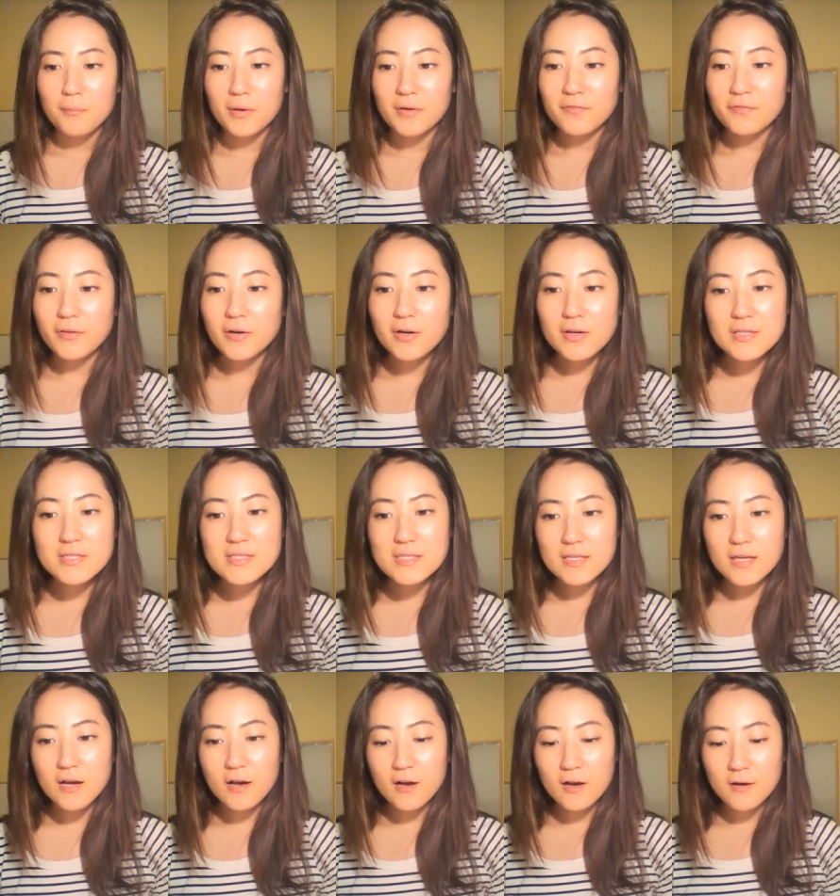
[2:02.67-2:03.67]
But first
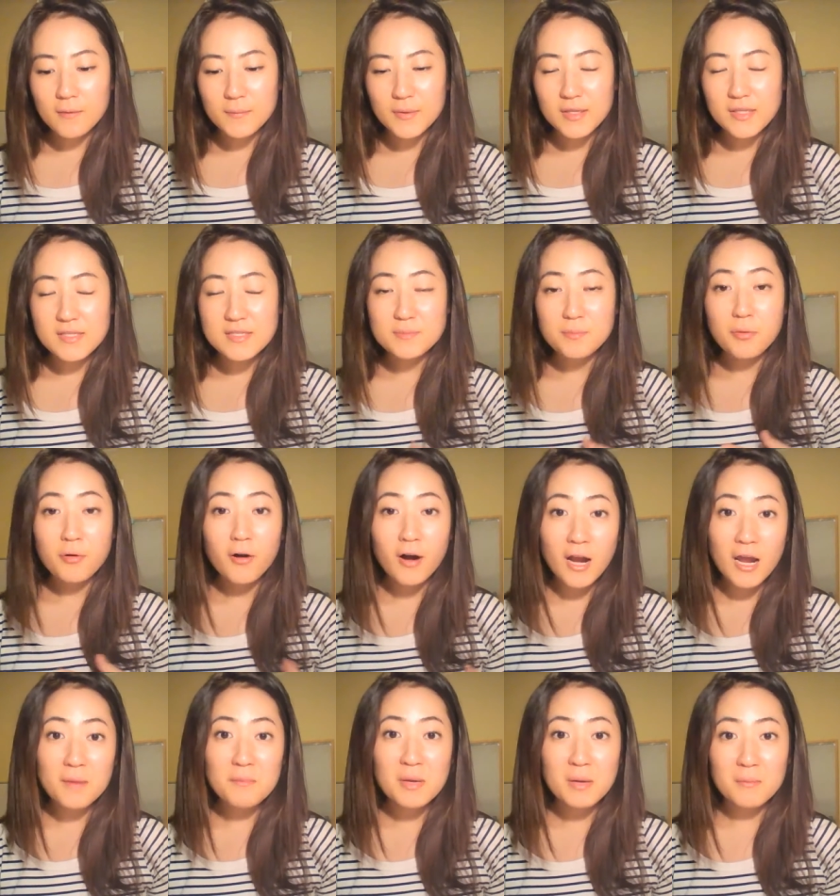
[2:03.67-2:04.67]
is
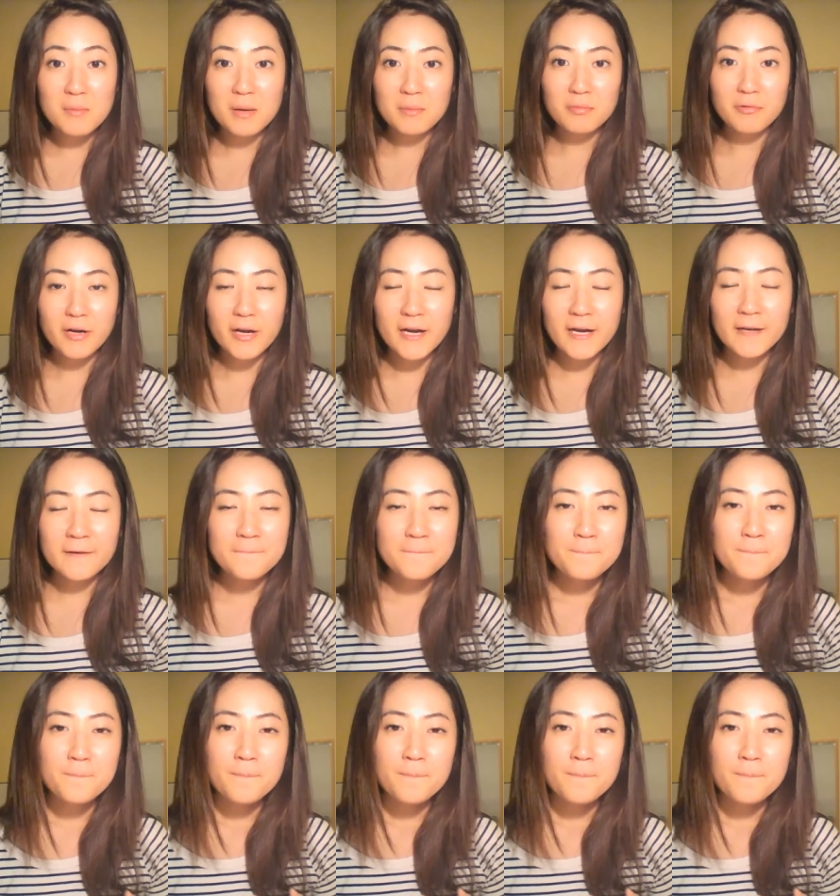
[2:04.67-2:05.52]
priming my brain.